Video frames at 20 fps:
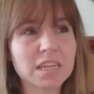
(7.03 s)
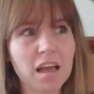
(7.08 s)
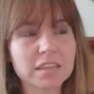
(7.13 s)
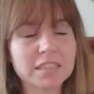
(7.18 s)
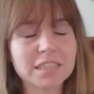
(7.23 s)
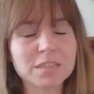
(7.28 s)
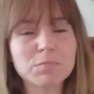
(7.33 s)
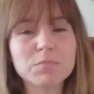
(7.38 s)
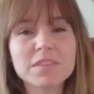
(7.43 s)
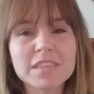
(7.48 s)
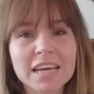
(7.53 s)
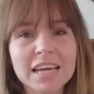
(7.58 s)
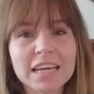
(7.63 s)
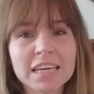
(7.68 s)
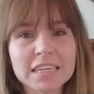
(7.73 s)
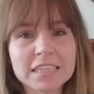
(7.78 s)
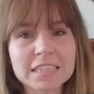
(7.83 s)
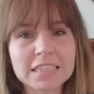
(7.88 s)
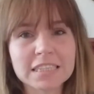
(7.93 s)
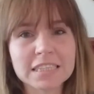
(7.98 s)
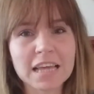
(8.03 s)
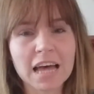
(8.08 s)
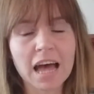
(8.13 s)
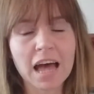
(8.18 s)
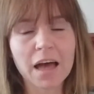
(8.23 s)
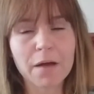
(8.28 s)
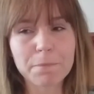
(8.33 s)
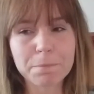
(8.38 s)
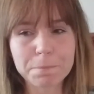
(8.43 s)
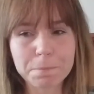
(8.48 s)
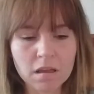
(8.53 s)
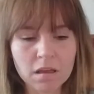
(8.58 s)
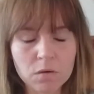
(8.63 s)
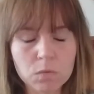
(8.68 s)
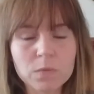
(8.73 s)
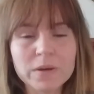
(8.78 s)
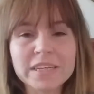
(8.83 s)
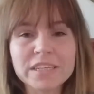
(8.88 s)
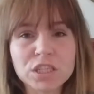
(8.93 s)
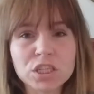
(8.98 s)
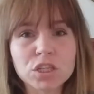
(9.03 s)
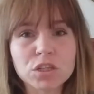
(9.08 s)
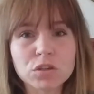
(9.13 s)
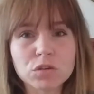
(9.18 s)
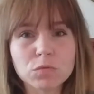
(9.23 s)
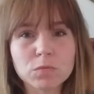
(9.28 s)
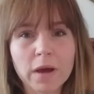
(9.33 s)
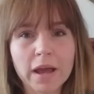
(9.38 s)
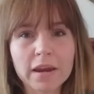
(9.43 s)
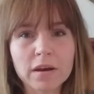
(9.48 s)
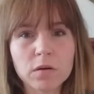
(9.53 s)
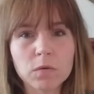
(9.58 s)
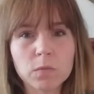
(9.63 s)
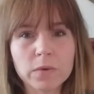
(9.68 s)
some things that we do when